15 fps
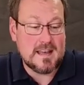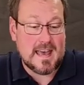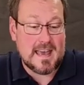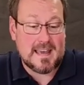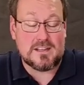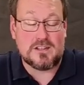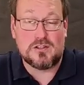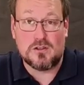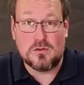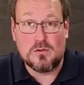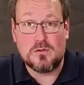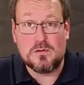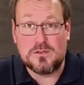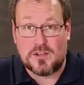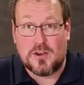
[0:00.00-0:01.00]
a
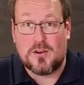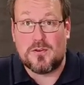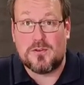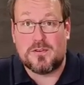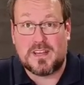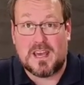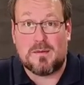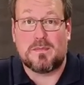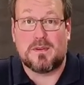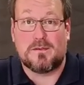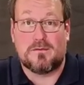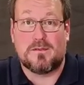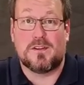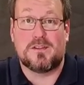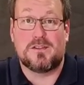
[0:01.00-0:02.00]
dual zone camping
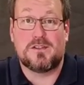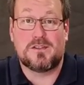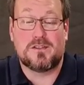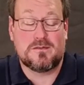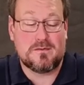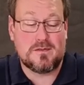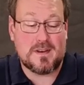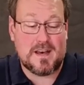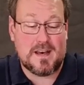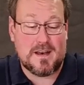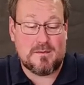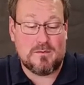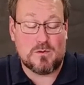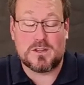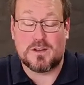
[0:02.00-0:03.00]
fridge,
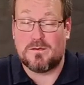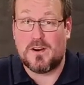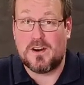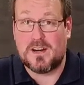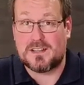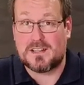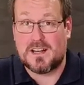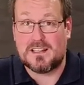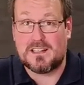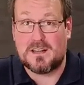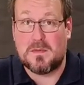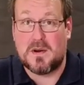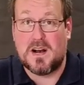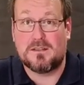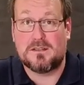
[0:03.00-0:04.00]
which I'm very excited
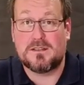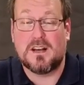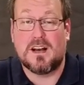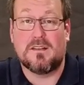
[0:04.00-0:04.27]
about.